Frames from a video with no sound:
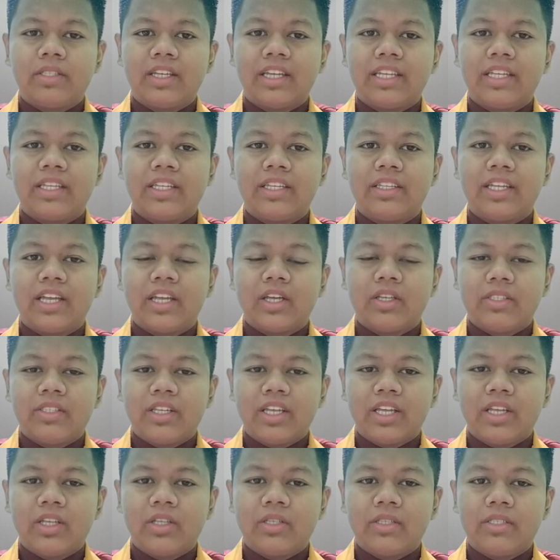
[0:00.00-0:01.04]
Clearly
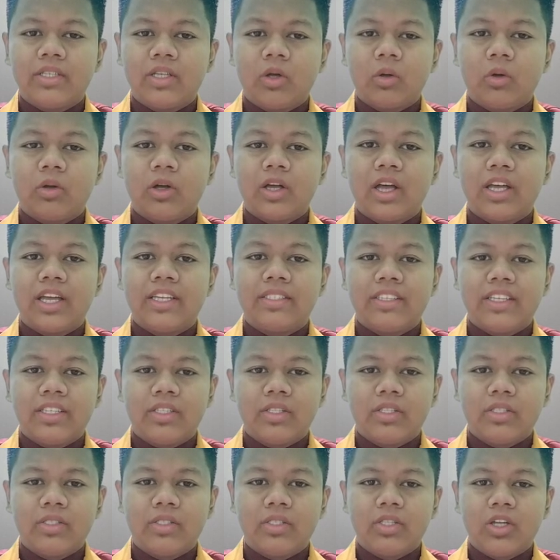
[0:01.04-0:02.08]
articulate the
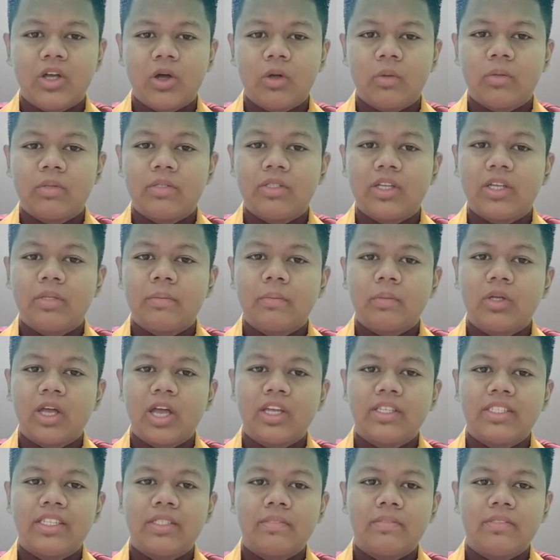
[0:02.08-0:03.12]
organization's goals and
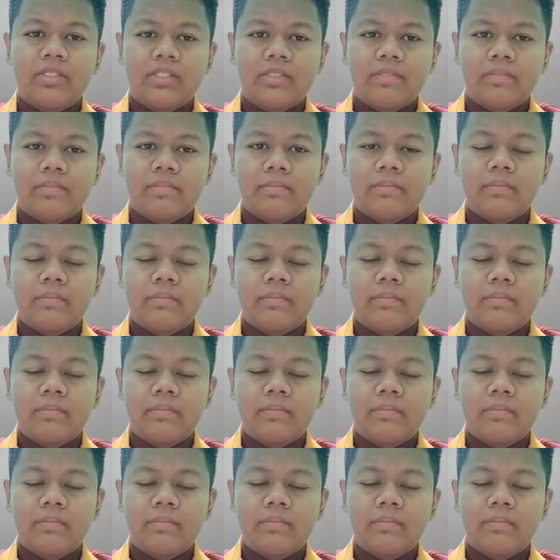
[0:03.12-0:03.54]
objectives.